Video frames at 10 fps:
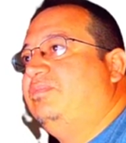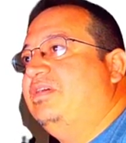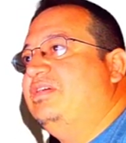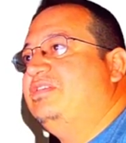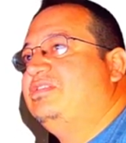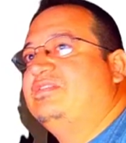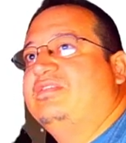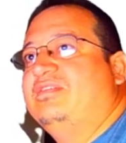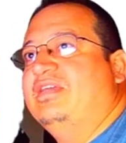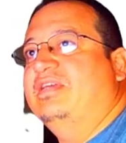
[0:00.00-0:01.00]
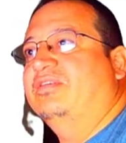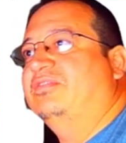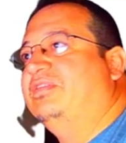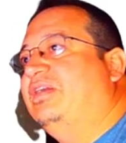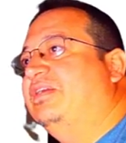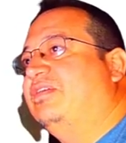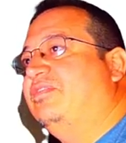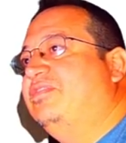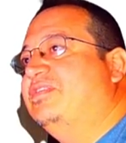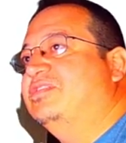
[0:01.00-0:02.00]
Paste, and unlike
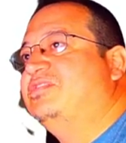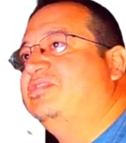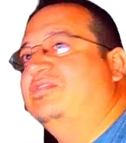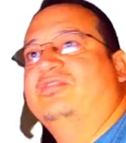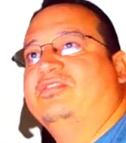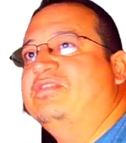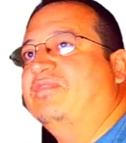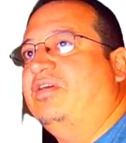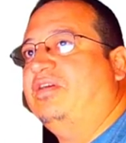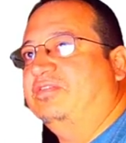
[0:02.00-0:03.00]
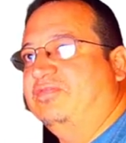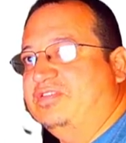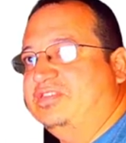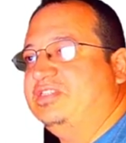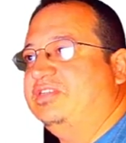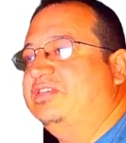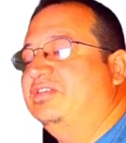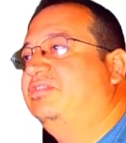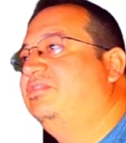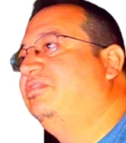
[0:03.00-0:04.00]
this, you just leave all of this in
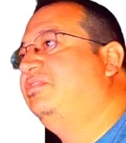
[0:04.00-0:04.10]
here.